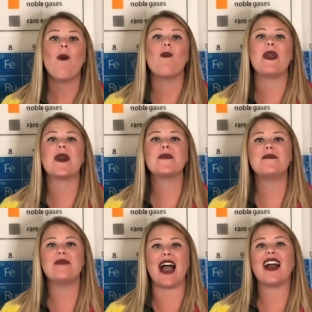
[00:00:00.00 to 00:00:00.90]
We are
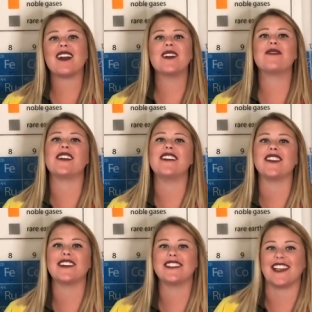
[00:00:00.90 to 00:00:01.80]
back for
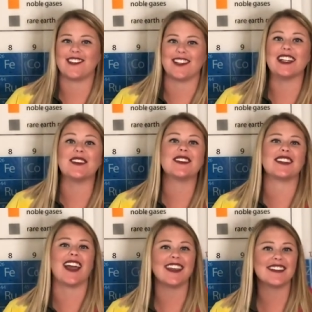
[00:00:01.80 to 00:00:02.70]
another session of
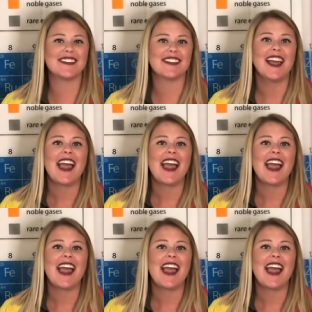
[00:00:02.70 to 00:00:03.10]
science.